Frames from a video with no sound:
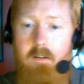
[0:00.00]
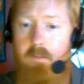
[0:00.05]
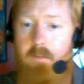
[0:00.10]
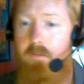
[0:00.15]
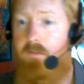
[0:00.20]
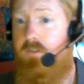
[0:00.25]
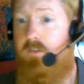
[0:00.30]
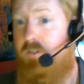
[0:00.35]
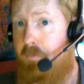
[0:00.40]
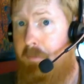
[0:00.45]

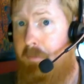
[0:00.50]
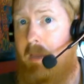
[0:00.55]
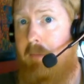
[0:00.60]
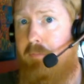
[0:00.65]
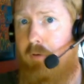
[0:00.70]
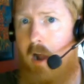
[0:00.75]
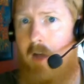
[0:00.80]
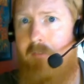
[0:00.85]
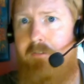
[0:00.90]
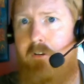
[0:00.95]
to be
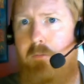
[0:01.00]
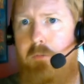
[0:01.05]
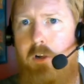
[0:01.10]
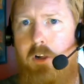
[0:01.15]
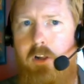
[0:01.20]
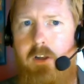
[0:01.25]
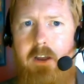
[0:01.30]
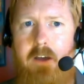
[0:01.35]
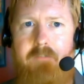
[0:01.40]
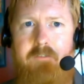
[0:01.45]
profitable
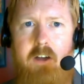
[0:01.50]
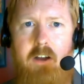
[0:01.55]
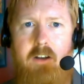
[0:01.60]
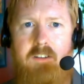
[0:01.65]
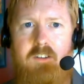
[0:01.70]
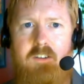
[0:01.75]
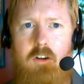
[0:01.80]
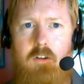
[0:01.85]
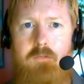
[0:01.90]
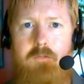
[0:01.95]
enough on its
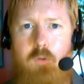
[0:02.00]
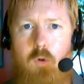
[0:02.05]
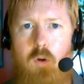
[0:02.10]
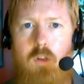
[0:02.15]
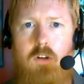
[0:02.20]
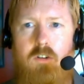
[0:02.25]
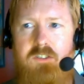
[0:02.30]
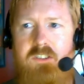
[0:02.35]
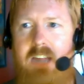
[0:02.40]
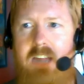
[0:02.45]
own for
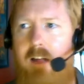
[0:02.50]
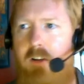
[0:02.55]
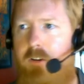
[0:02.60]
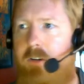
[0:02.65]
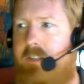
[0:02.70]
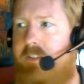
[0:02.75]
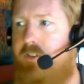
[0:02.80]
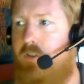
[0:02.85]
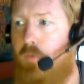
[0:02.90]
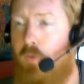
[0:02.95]
those salaries
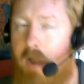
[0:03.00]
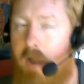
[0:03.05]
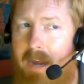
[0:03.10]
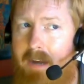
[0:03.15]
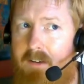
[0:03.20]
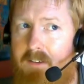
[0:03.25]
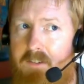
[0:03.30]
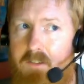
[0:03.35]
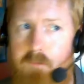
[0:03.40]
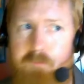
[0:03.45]
to
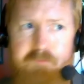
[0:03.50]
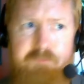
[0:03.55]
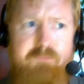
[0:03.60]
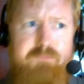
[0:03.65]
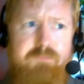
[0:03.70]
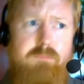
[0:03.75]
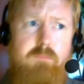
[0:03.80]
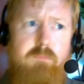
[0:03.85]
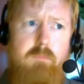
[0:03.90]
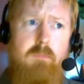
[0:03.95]
raise.
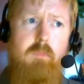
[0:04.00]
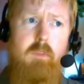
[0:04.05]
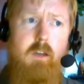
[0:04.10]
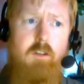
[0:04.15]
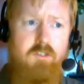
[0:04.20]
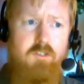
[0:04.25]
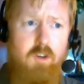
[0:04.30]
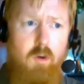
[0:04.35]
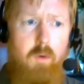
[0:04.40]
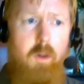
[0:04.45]

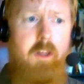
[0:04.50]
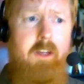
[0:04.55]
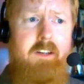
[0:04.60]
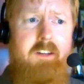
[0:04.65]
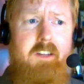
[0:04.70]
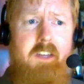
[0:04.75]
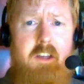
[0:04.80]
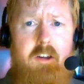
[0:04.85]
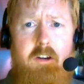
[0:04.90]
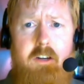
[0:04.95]
So really
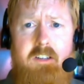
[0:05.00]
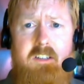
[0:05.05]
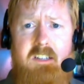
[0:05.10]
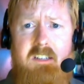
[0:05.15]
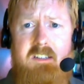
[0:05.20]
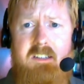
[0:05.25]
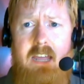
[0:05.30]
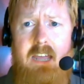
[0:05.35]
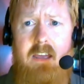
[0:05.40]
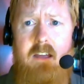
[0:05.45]
curious to
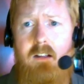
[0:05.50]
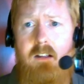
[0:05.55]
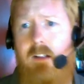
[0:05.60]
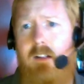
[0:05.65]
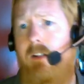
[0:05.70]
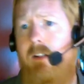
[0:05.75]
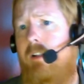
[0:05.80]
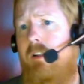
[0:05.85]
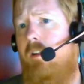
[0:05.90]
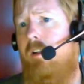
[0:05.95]
see
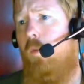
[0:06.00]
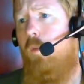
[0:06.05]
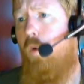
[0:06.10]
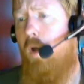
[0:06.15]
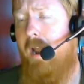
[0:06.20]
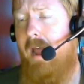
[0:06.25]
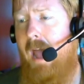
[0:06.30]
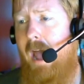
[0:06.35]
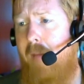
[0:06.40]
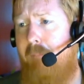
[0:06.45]

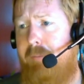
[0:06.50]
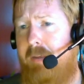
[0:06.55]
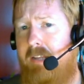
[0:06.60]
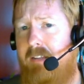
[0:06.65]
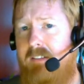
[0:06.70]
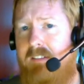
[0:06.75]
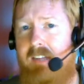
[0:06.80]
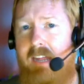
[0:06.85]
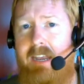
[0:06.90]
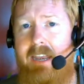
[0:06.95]
what
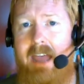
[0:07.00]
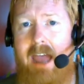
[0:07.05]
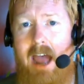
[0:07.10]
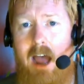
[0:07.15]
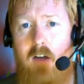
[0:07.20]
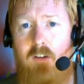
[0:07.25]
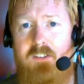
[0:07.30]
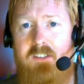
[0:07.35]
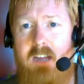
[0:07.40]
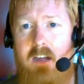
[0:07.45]
happens and
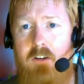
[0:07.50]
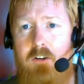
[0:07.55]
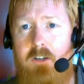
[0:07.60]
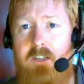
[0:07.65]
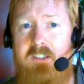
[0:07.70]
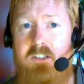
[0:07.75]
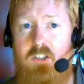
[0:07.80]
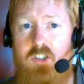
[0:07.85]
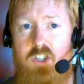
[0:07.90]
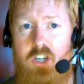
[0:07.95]
how
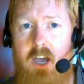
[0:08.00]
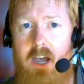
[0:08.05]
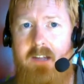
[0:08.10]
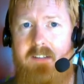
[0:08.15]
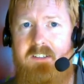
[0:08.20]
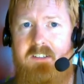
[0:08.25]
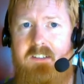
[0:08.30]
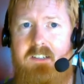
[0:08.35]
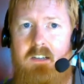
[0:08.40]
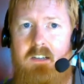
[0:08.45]
salaries adjust,